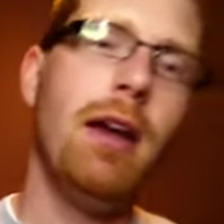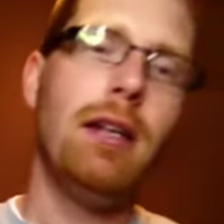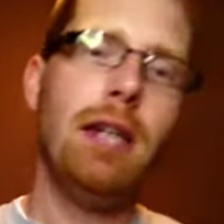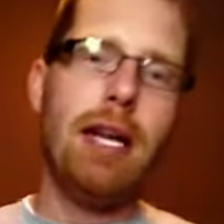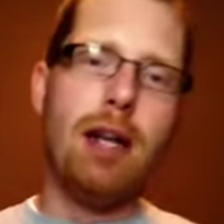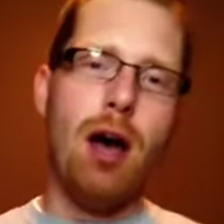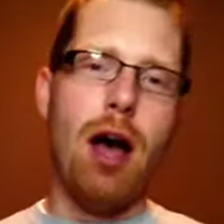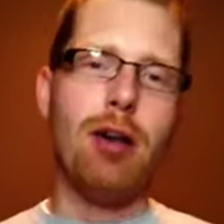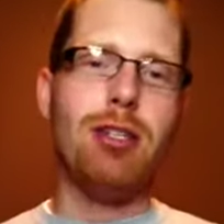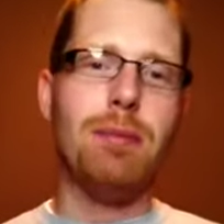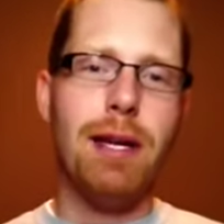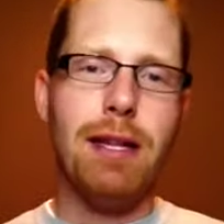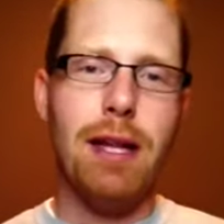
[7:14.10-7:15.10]
Okay, now how do you
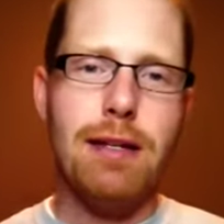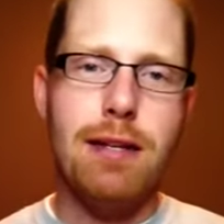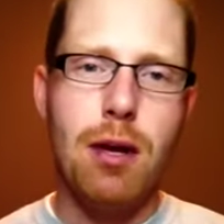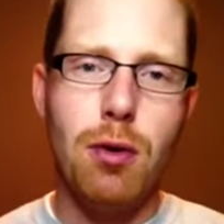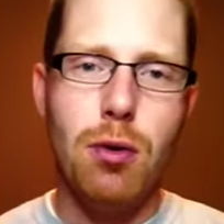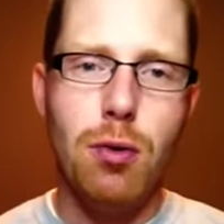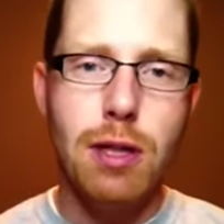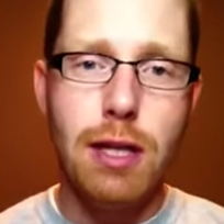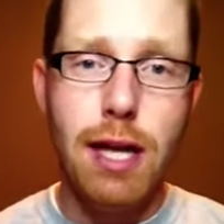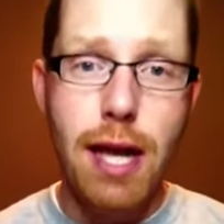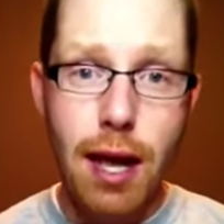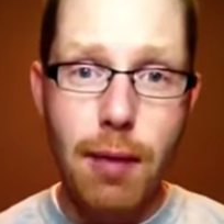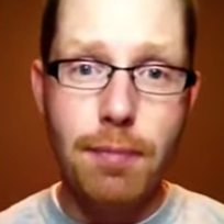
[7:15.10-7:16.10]
make that sound cool and
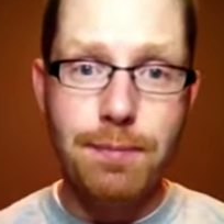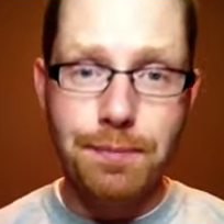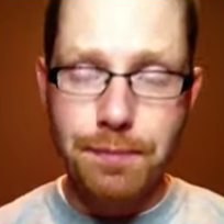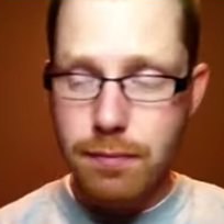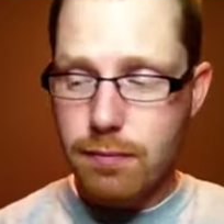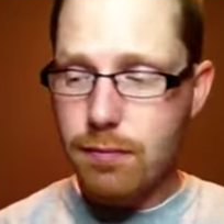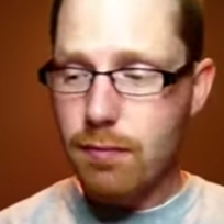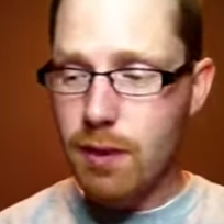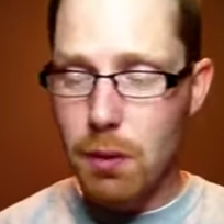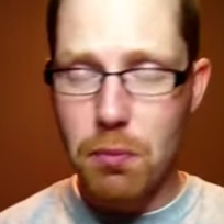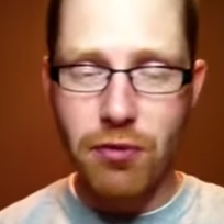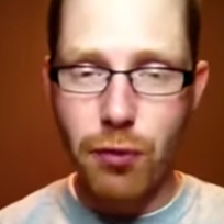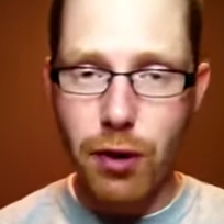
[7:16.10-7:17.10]
hip
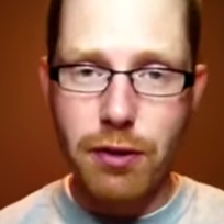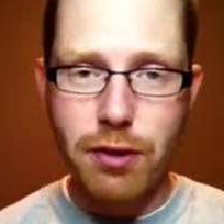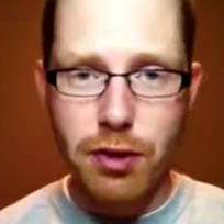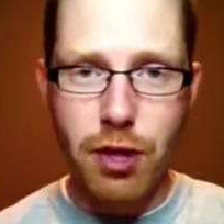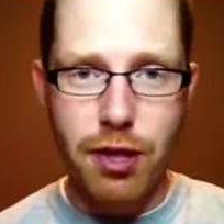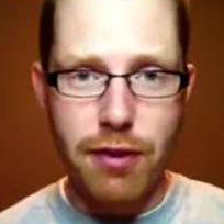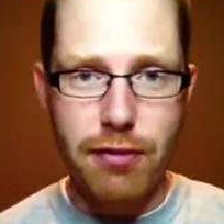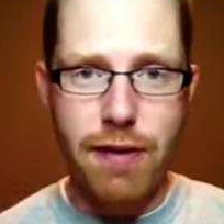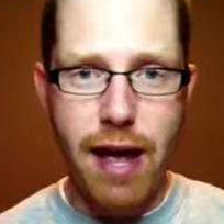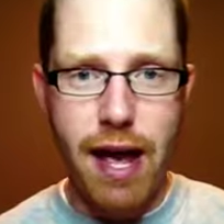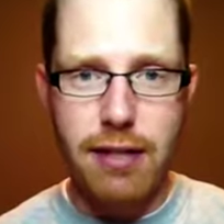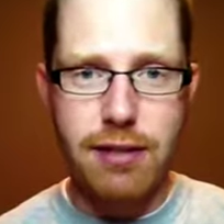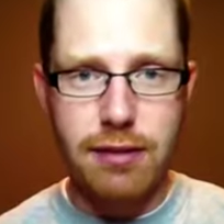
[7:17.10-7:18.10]
before you learn all the
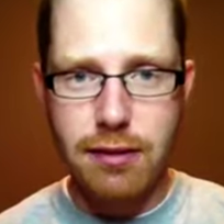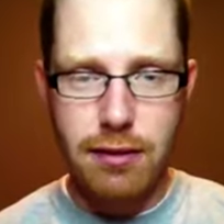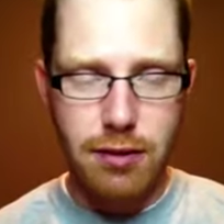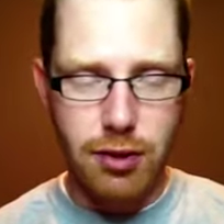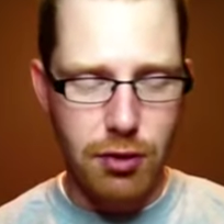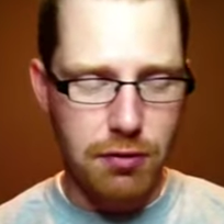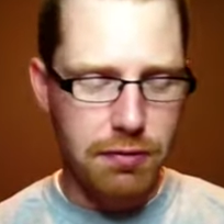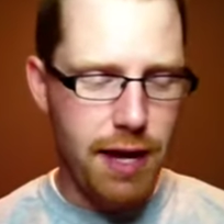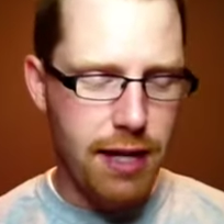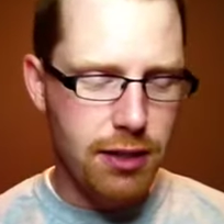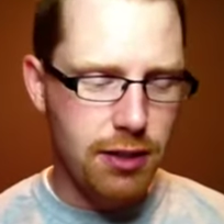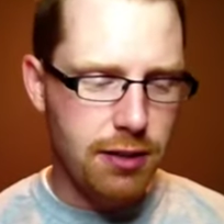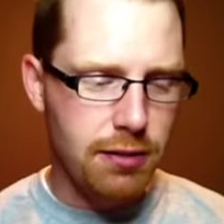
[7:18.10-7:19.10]
fast, you know,
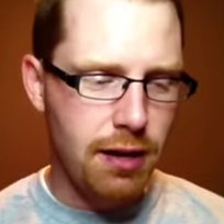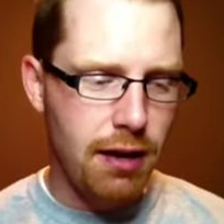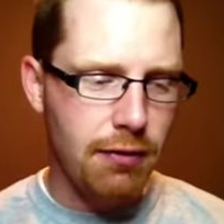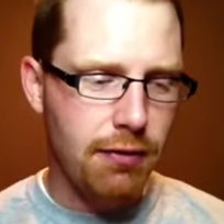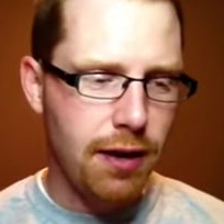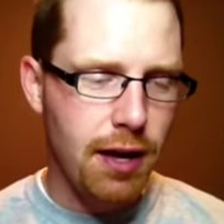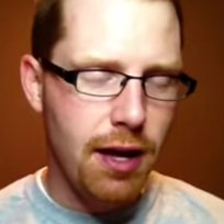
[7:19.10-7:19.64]
flashy stuff?